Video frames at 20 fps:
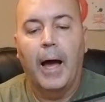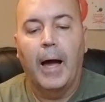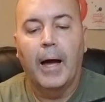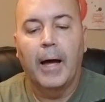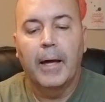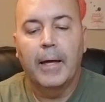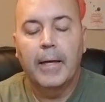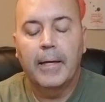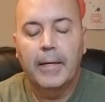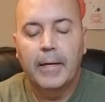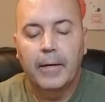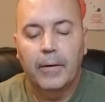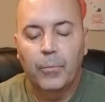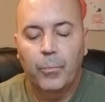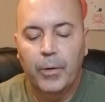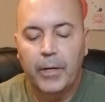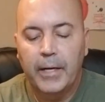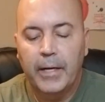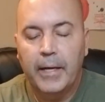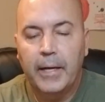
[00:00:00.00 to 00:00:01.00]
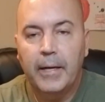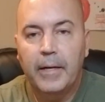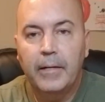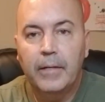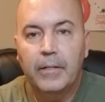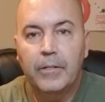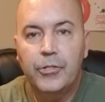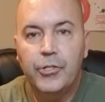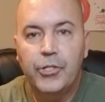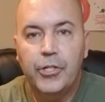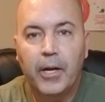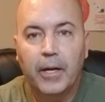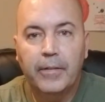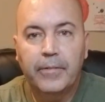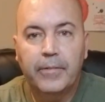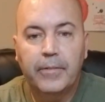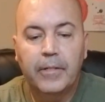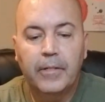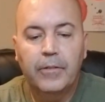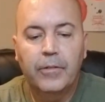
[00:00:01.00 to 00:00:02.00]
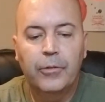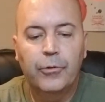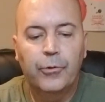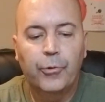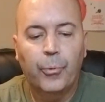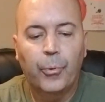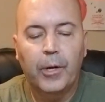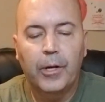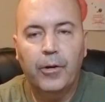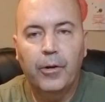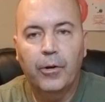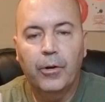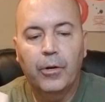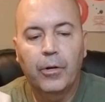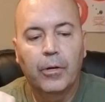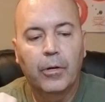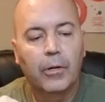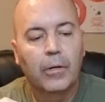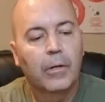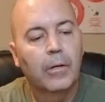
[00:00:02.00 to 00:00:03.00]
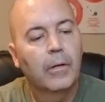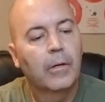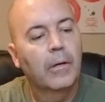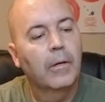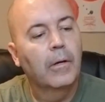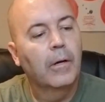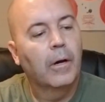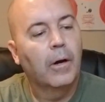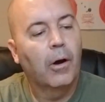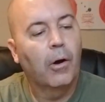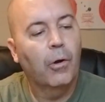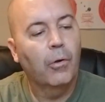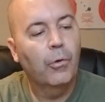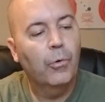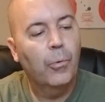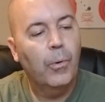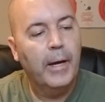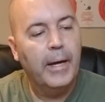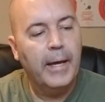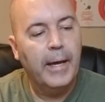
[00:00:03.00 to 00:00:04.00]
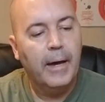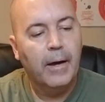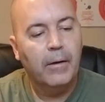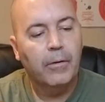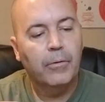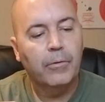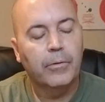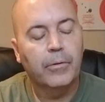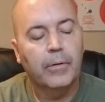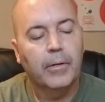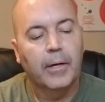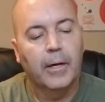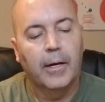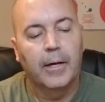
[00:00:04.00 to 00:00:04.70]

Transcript: I went ahead and adjusted the trigger all the way out.